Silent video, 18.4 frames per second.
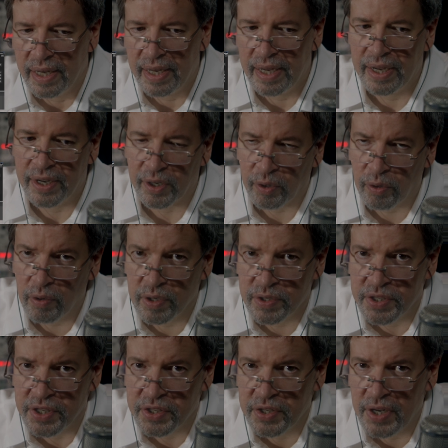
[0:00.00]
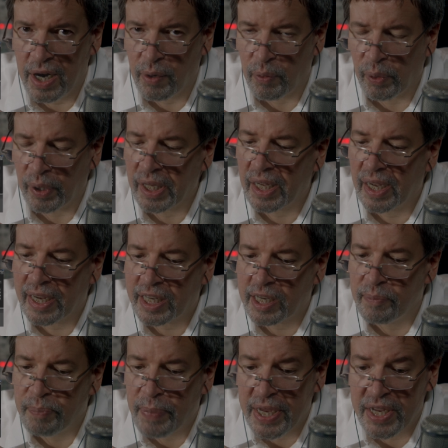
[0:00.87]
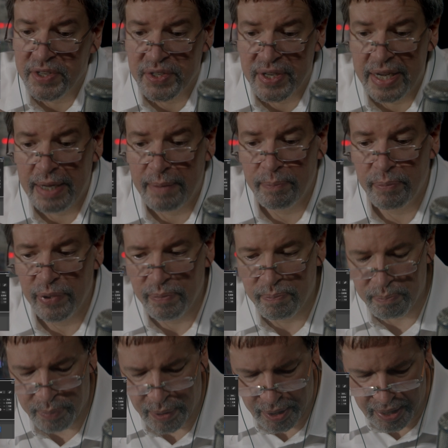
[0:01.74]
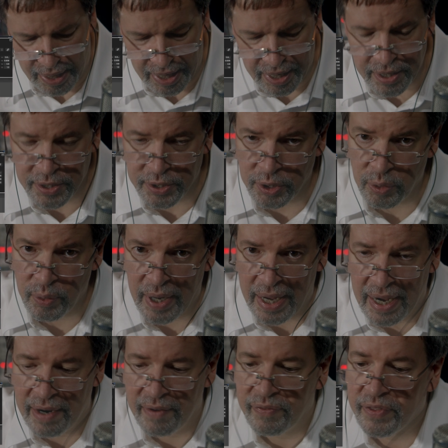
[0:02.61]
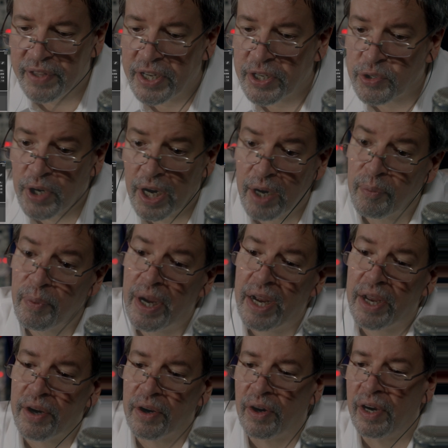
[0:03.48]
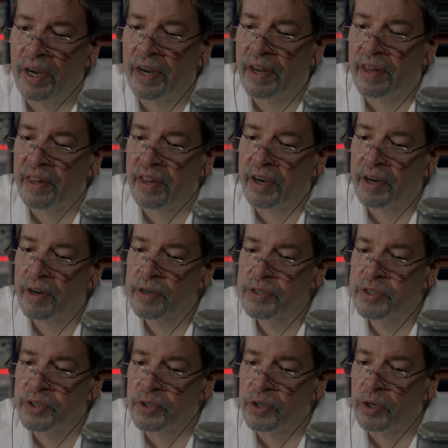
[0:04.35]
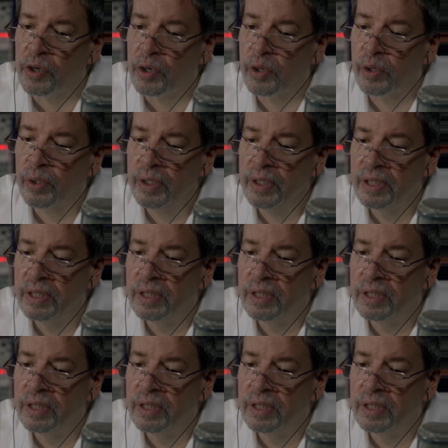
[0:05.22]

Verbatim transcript: And of course, it's not really like a bass amp, but I do have the dry wet on there, so.